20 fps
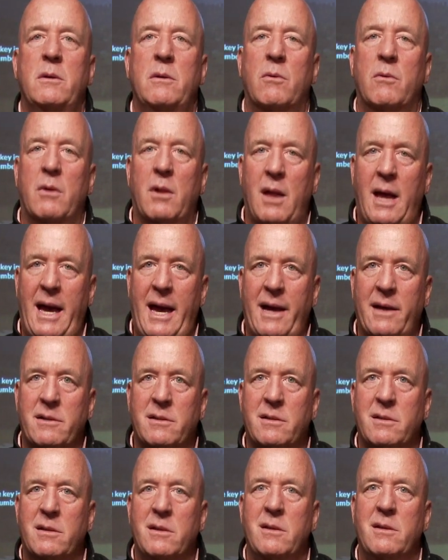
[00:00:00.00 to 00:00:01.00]

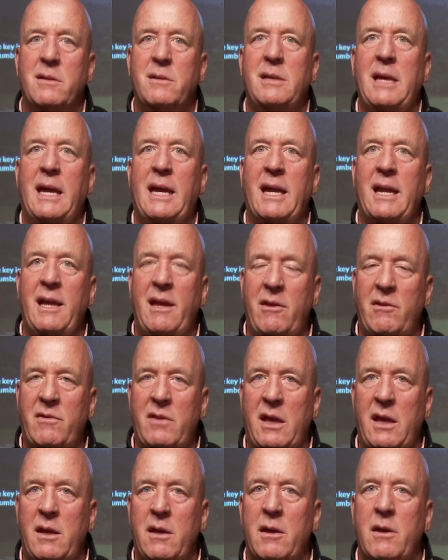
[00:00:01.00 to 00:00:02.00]
relax, take it
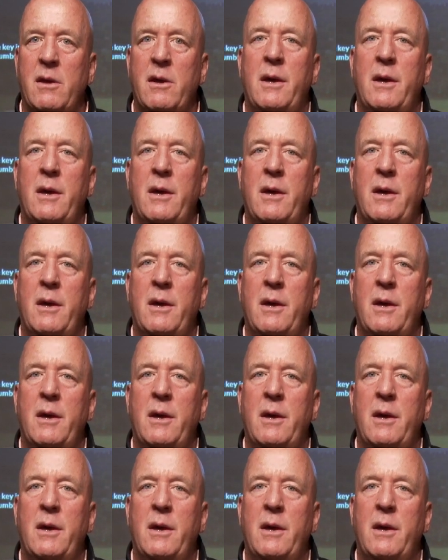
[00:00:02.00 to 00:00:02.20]
easy,